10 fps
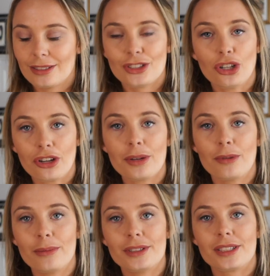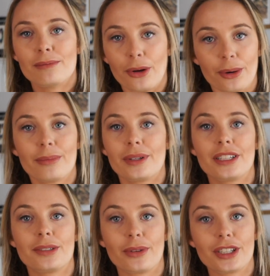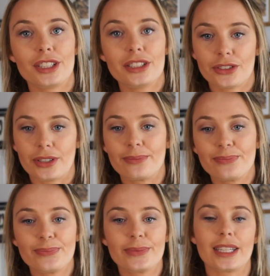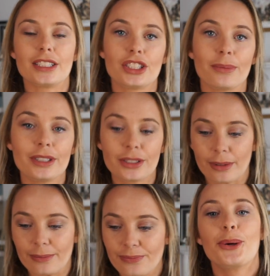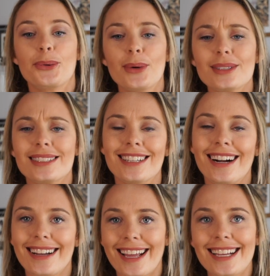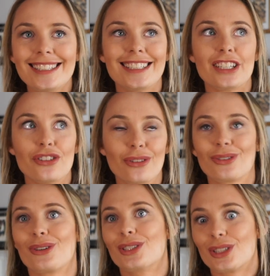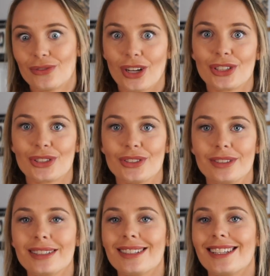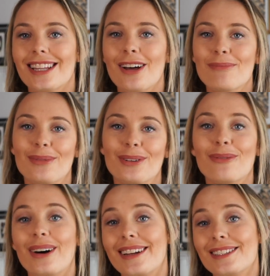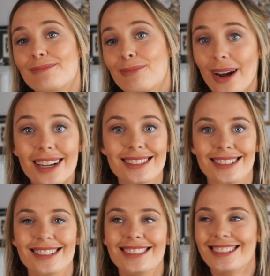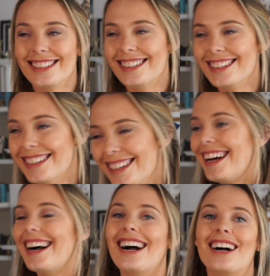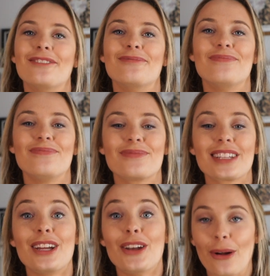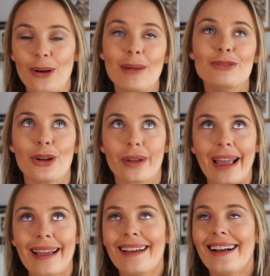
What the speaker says: Shocking moments in modern British history. Let's jump into it. We'll start easy and non-controversial. Number one is Brexit. No, I'm joking.